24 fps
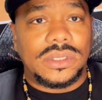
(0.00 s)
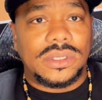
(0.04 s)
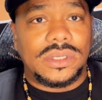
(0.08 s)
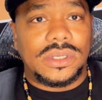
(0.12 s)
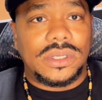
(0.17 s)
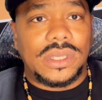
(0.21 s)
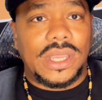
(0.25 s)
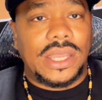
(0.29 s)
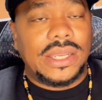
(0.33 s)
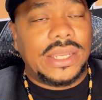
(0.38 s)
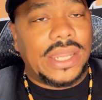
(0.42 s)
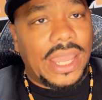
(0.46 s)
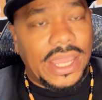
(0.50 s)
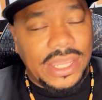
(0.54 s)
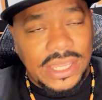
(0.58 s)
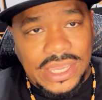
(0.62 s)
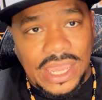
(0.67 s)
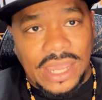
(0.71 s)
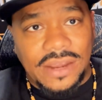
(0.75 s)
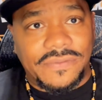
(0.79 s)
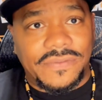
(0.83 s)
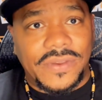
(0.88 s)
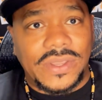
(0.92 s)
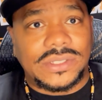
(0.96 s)
And now he got
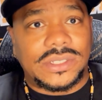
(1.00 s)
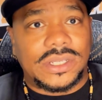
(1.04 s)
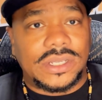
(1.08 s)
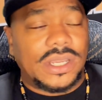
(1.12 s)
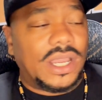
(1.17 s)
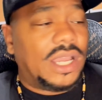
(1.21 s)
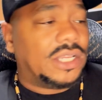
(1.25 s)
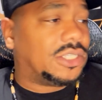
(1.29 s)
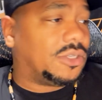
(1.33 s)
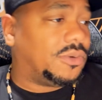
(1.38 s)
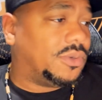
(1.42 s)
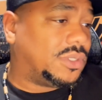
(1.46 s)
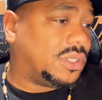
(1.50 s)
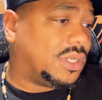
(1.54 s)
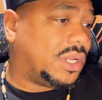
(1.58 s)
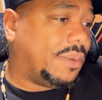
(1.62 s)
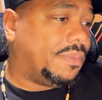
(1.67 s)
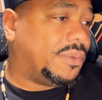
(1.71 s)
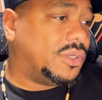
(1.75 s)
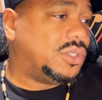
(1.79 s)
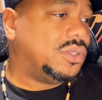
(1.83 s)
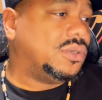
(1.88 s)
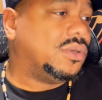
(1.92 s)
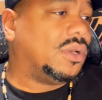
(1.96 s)
to face the consequence of that.
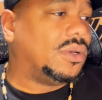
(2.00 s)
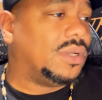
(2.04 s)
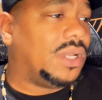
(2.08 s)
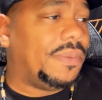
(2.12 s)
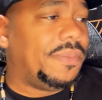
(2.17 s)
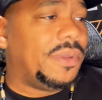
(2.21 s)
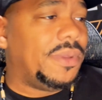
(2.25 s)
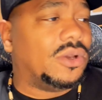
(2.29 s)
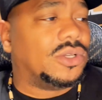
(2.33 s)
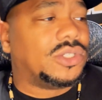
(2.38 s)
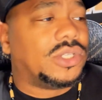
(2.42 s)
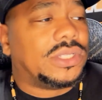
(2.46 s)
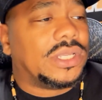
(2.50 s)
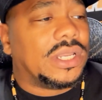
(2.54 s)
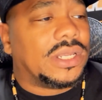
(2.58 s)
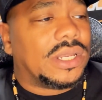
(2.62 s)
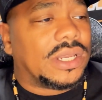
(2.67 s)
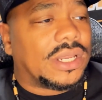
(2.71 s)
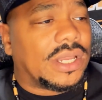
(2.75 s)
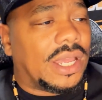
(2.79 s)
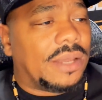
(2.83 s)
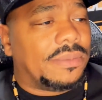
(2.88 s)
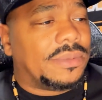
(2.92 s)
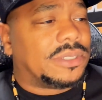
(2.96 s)
But, let me think in the
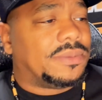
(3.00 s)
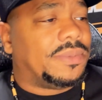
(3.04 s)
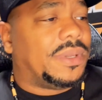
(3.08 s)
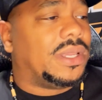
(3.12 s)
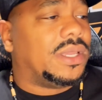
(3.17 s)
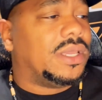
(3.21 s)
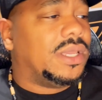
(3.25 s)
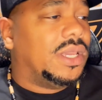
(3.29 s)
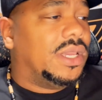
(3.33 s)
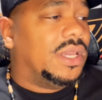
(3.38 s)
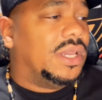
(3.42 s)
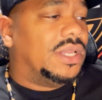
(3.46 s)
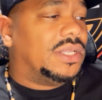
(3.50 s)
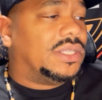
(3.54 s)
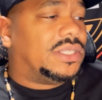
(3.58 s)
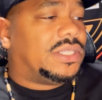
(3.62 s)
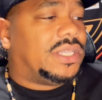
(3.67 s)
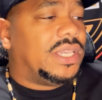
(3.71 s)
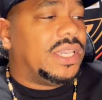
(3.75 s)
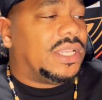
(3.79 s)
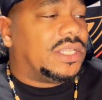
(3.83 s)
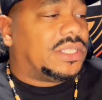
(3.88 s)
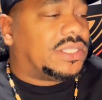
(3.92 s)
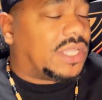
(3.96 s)
comments, man.
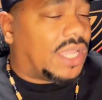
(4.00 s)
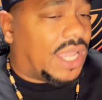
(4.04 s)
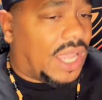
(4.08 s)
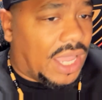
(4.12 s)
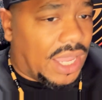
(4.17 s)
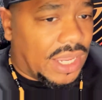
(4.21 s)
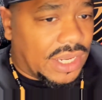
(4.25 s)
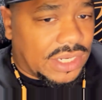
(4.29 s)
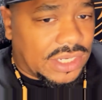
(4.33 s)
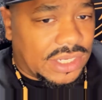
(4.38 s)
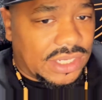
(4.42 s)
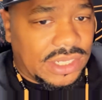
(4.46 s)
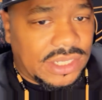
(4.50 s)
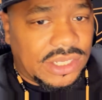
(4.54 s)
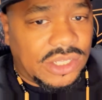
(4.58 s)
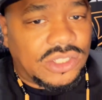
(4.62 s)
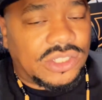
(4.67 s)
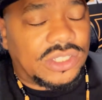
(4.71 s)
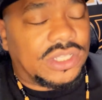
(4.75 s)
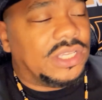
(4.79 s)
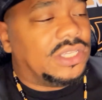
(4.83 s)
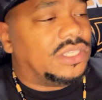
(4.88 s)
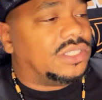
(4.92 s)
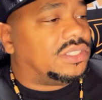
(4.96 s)
TikTok, these
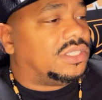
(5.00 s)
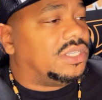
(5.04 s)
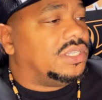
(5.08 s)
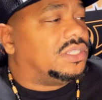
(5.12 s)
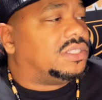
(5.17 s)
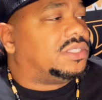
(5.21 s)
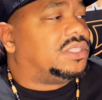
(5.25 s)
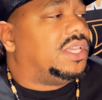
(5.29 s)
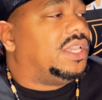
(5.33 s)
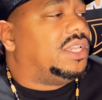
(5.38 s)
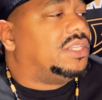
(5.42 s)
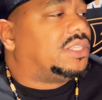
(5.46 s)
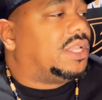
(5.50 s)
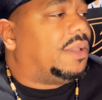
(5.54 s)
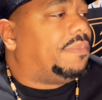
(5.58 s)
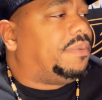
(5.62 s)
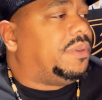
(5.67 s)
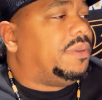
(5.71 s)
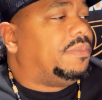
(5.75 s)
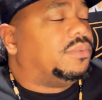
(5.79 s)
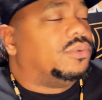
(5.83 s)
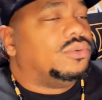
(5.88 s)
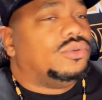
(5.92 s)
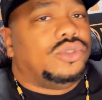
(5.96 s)
things that
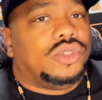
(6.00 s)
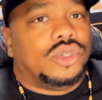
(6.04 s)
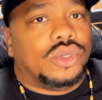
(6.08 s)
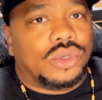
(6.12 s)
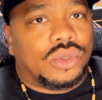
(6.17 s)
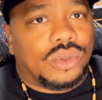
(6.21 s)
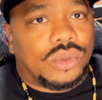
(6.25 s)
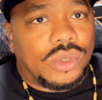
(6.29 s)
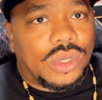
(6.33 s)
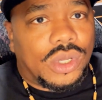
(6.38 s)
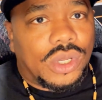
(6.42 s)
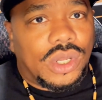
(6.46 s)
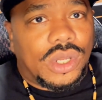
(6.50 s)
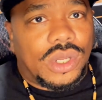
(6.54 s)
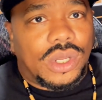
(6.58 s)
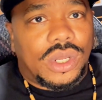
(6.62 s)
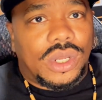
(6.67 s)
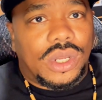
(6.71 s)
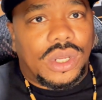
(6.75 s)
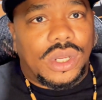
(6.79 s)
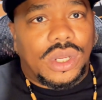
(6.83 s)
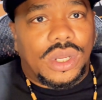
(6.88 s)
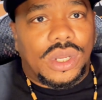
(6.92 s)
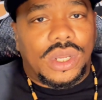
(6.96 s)
people do,
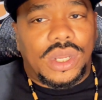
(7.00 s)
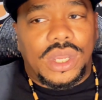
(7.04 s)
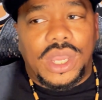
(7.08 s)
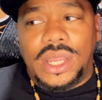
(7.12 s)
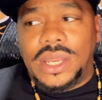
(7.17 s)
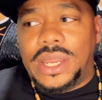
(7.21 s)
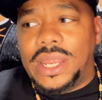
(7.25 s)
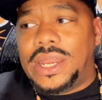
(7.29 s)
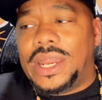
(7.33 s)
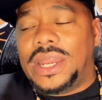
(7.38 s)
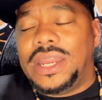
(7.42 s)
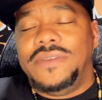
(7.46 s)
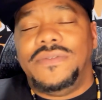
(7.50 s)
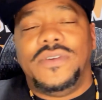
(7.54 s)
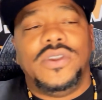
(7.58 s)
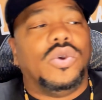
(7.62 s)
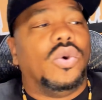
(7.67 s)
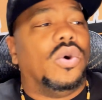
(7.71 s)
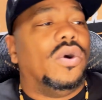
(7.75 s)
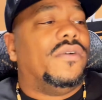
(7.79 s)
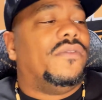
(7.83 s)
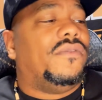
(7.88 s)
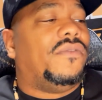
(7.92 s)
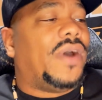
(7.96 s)
and they're not even
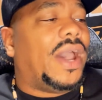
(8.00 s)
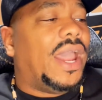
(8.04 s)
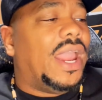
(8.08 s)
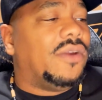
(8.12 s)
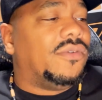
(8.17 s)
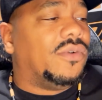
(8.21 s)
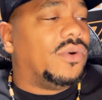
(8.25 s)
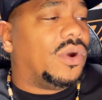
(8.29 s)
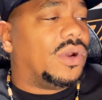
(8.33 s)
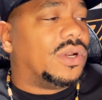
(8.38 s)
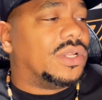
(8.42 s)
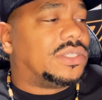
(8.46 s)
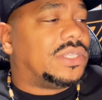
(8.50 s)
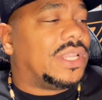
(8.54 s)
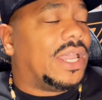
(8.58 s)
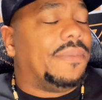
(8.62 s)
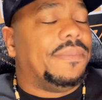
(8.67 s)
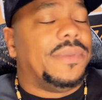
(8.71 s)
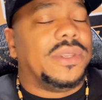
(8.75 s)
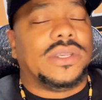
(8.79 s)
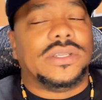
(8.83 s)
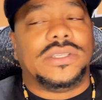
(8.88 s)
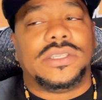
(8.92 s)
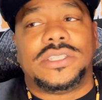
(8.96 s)
going viral all the time
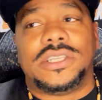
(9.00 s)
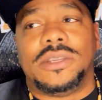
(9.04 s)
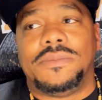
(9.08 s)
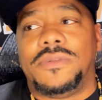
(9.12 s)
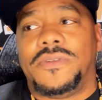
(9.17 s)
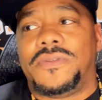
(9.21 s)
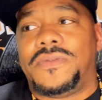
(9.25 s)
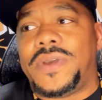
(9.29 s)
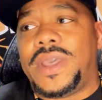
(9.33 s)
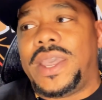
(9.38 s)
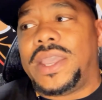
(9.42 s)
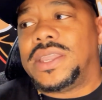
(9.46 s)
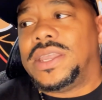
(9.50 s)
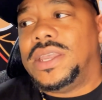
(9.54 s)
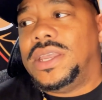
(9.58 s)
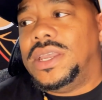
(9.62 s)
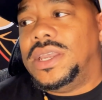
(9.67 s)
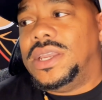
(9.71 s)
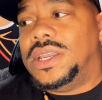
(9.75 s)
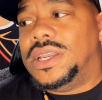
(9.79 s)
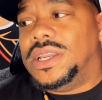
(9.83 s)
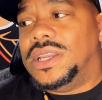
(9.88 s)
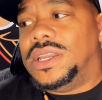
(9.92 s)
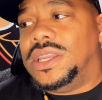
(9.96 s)
because of the simple fact,
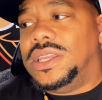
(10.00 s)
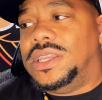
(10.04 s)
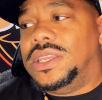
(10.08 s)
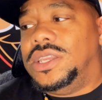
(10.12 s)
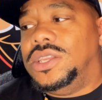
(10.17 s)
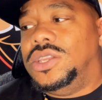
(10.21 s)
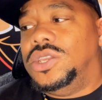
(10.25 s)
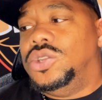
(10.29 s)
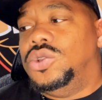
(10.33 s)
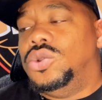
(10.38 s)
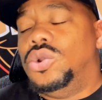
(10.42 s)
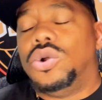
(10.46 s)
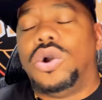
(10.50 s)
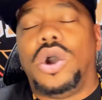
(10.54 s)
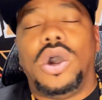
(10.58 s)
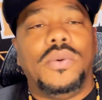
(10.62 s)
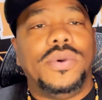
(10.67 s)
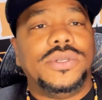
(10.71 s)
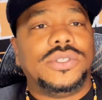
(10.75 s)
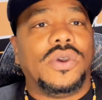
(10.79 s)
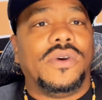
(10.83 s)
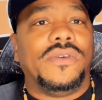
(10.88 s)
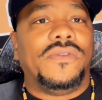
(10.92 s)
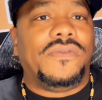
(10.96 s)
you don't
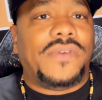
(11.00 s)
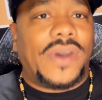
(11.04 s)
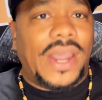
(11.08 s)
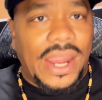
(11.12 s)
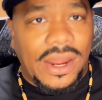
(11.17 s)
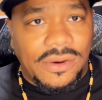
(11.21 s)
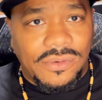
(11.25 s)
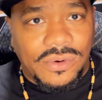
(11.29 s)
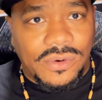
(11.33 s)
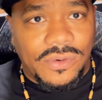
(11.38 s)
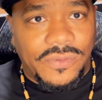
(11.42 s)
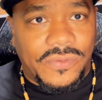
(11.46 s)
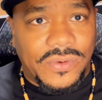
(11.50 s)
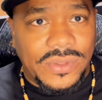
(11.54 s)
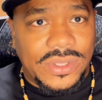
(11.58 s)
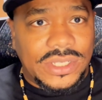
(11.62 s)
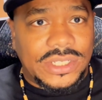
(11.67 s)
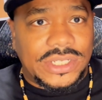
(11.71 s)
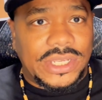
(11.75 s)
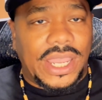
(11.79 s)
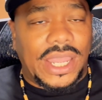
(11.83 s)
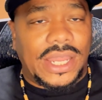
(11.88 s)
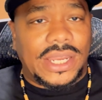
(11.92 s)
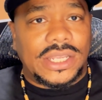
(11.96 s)
always go viral for the
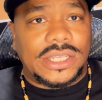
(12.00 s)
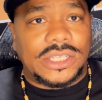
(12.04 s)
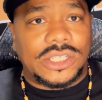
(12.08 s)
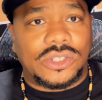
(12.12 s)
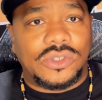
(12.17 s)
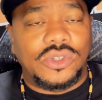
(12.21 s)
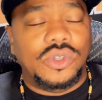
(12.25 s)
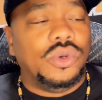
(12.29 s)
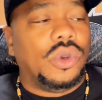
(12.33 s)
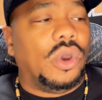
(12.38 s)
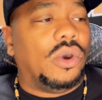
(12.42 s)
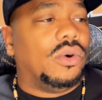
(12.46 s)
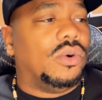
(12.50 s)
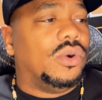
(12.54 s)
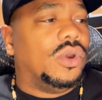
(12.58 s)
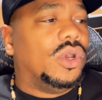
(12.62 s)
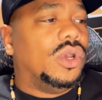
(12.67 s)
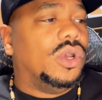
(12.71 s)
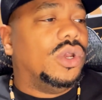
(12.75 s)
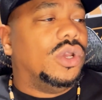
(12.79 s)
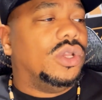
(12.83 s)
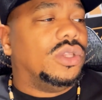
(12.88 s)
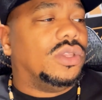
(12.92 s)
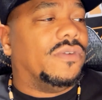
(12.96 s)
challenge.
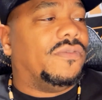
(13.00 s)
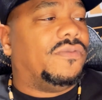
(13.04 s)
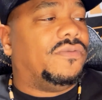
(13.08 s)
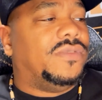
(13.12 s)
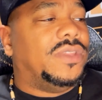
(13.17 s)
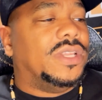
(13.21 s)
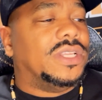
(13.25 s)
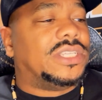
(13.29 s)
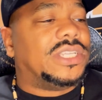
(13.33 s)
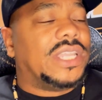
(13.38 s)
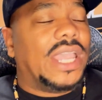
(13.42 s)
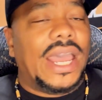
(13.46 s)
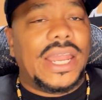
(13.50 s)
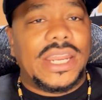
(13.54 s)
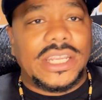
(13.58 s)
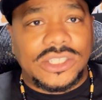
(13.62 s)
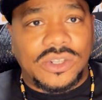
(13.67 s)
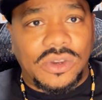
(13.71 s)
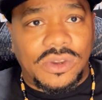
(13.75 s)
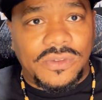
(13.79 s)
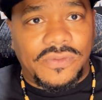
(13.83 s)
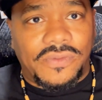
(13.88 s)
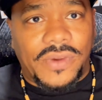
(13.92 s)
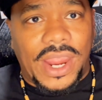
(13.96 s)
The challenge
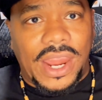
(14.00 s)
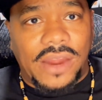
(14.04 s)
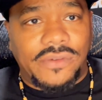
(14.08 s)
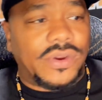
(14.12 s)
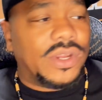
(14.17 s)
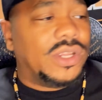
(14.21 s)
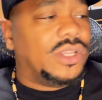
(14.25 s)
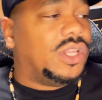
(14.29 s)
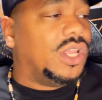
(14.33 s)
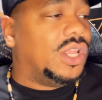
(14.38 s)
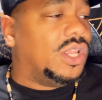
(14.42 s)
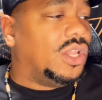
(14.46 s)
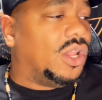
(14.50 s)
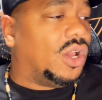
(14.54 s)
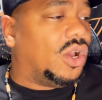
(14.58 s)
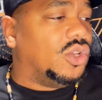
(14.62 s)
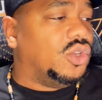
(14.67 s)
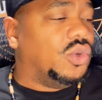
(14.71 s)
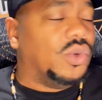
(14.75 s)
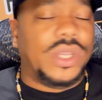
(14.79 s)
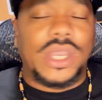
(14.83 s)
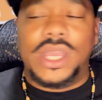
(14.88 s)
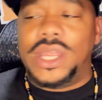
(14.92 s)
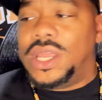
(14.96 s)
goes viral, and then
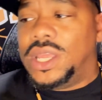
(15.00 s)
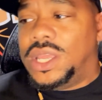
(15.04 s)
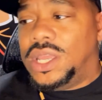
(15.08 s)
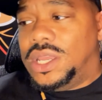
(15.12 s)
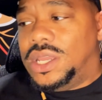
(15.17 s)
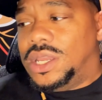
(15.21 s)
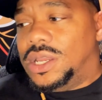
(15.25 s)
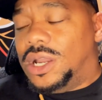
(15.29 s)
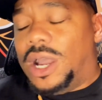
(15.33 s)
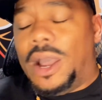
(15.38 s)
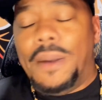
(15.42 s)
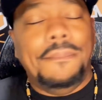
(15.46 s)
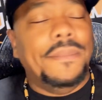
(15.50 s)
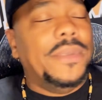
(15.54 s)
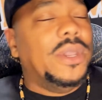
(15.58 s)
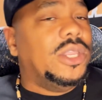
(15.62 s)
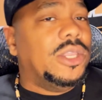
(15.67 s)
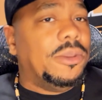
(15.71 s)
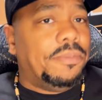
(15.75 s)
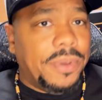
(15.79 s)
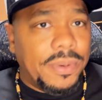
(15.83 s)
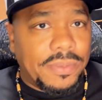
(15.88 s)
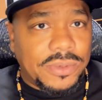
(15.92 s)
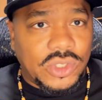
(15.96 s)
you get 1 million
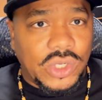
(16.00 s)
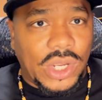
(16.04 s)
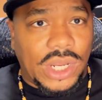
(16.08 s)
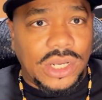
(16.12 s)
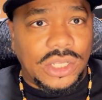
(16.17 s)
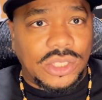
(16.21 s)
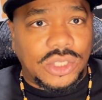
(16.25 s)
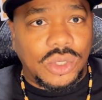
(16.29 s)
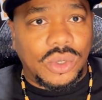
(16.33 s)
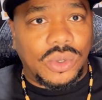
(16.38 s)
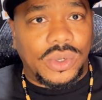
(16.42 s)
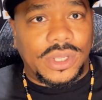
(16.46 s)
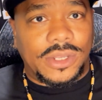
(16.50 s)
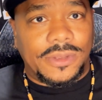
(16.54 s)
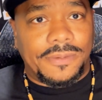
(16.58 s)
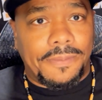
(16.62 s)
people trying to do it.